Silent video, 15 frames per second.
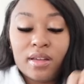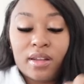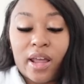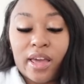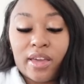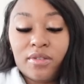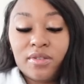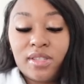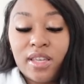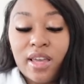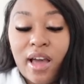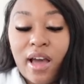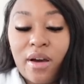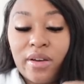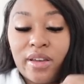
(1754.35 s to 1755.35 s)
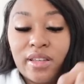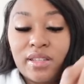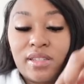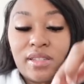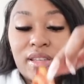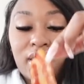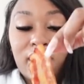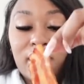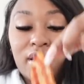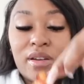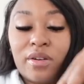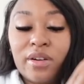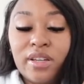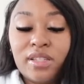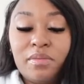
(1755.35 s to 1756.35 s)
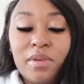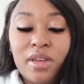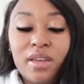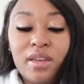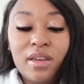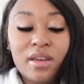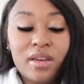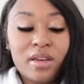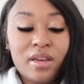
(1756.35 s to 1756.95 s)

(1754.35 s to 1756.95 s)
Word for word: Like you see how it's crispy?